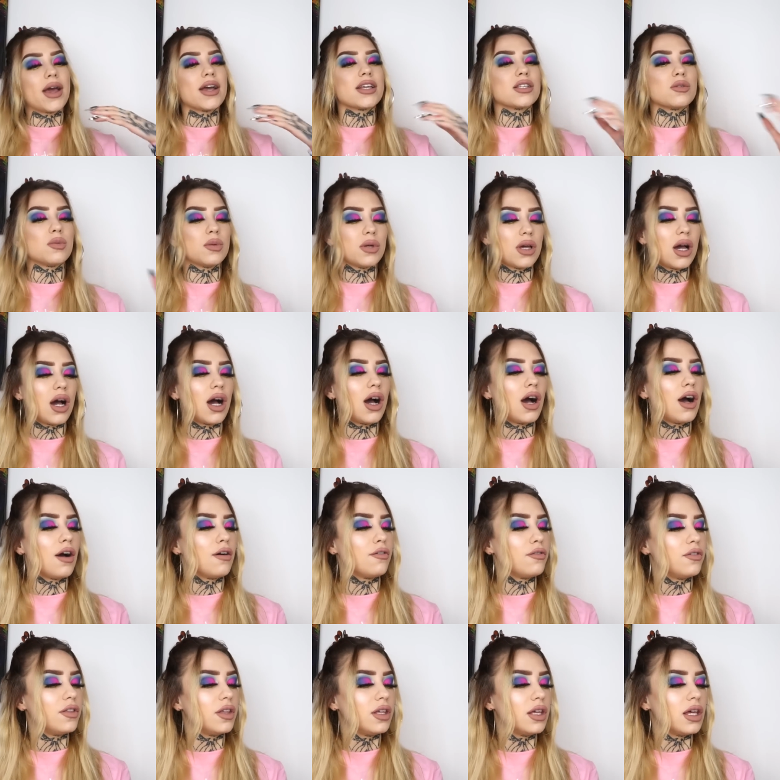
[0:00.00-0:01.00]
Next, we
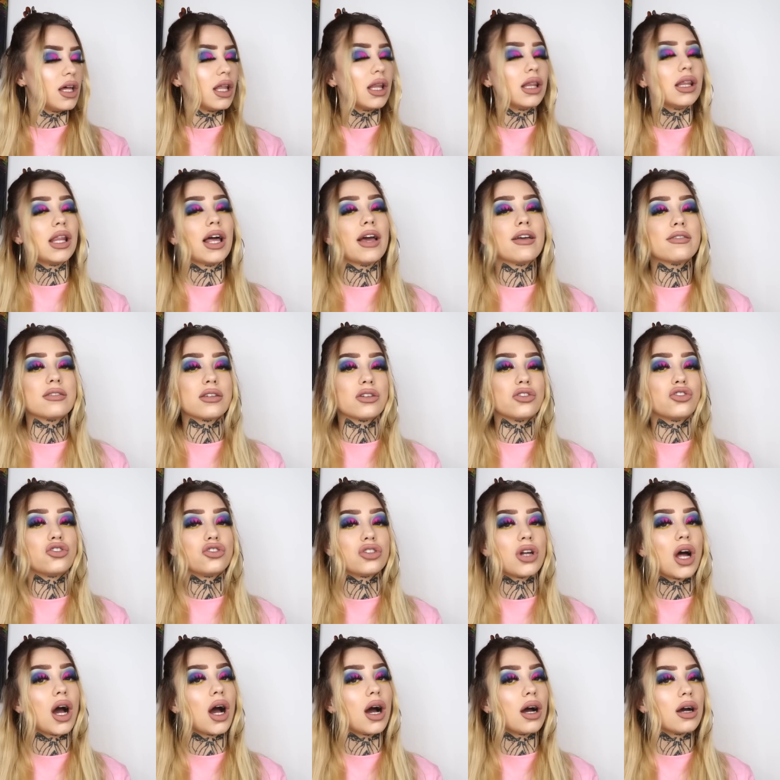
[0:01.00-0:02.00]
have the Life's a
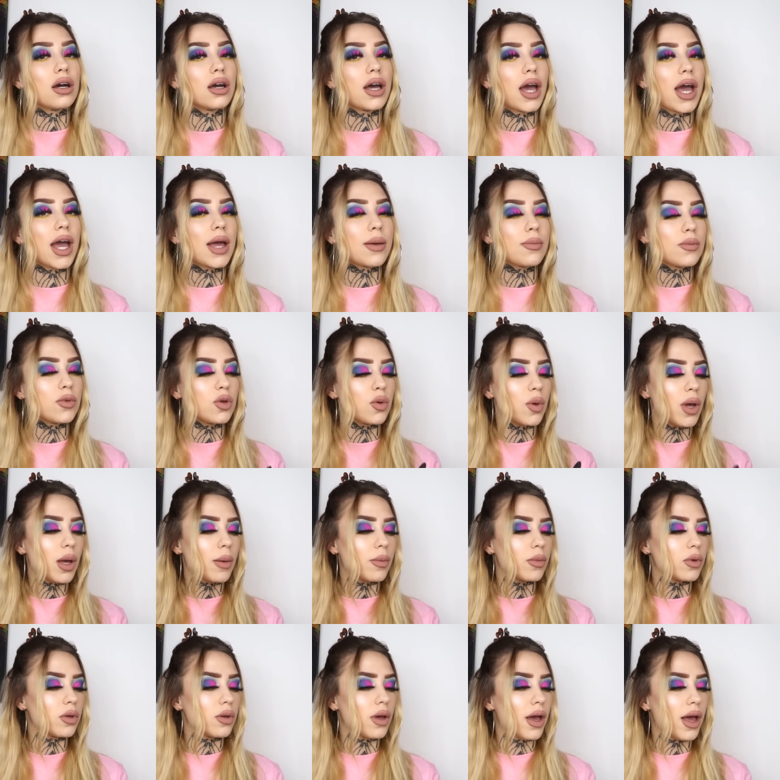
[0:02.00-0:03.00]
Drag
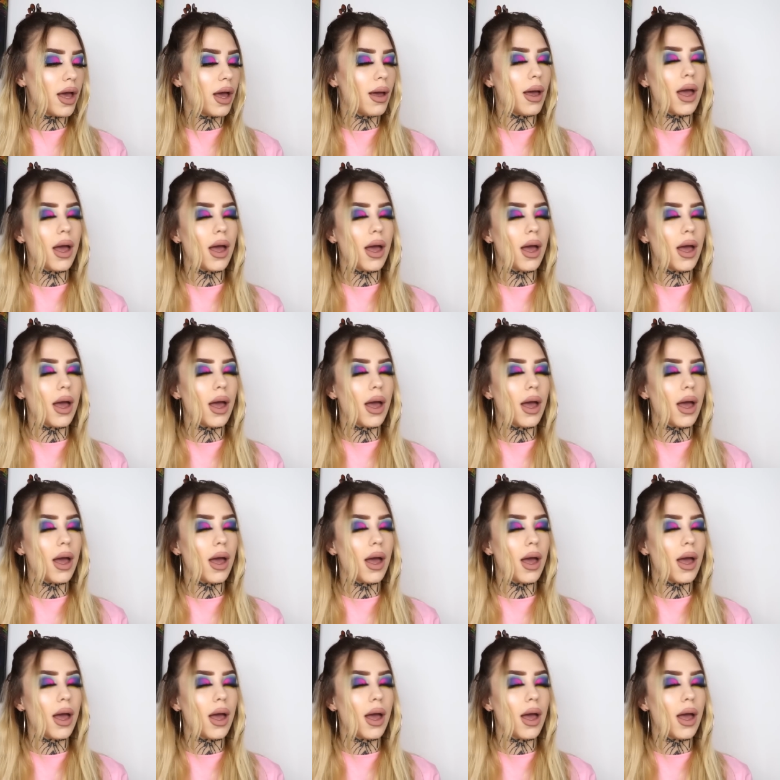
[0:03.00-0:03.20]
MU